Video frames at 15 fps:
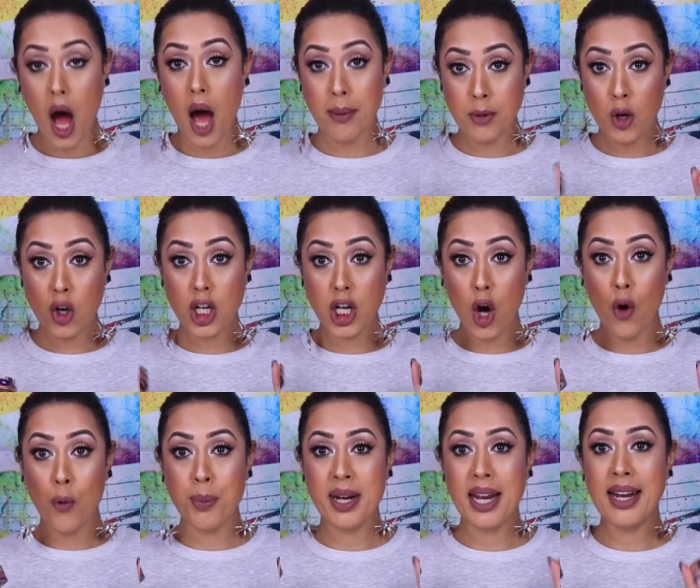I'm not going to
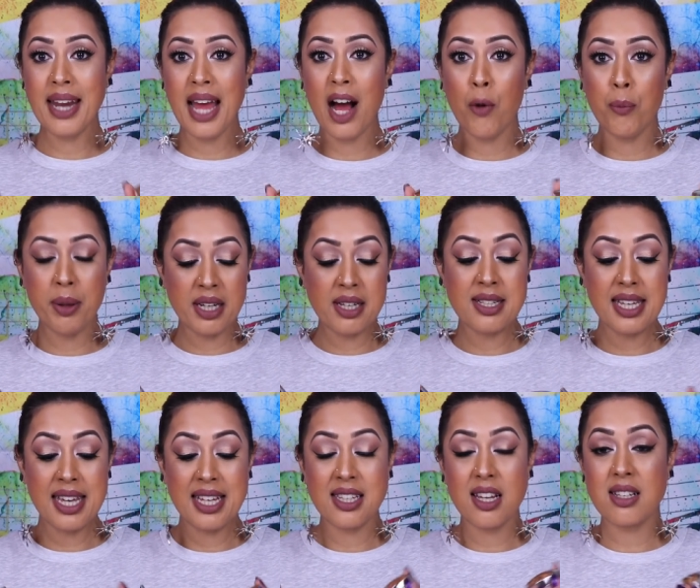open it now because
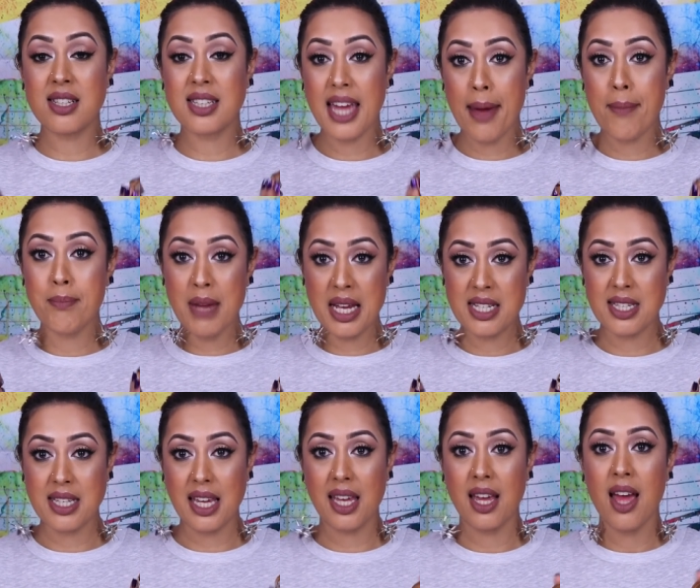it does get
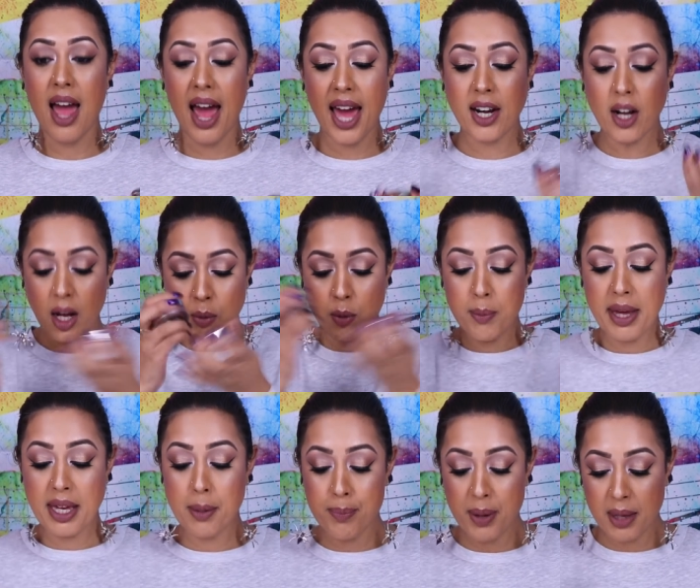messy and I will
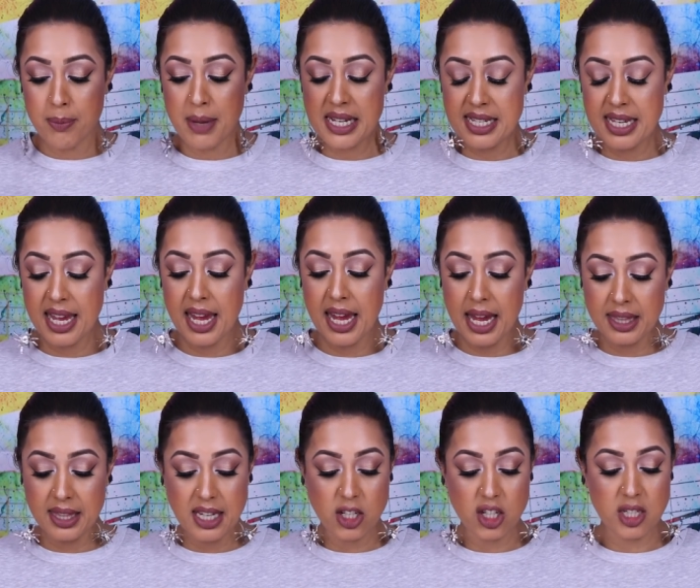make a big mess here
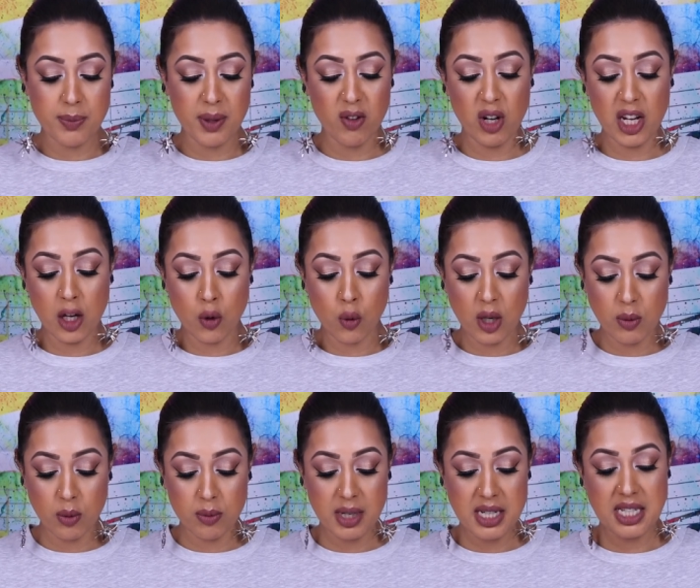and then just be really annoyed
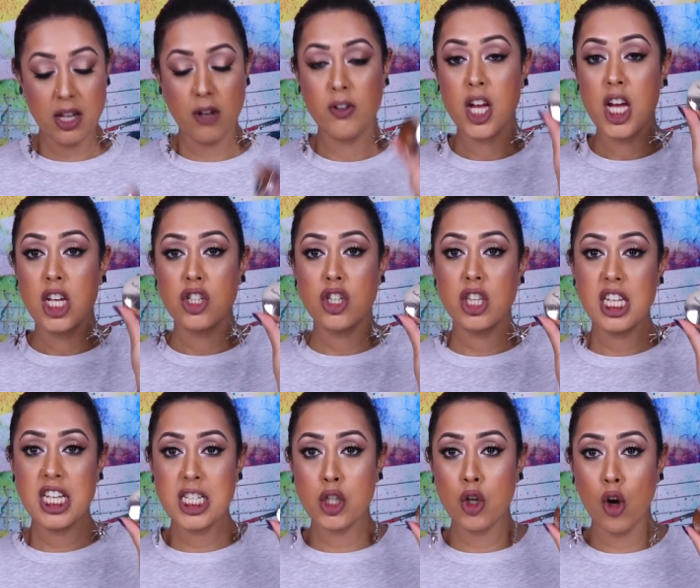with myself. So
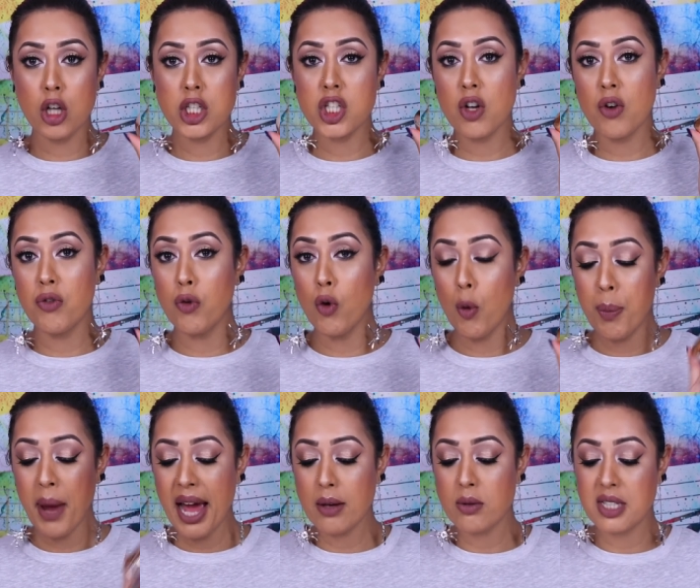these cost
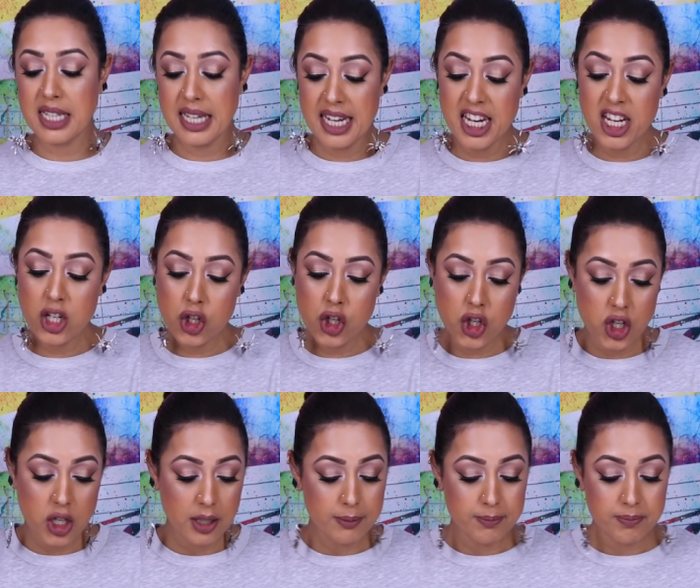£4 each.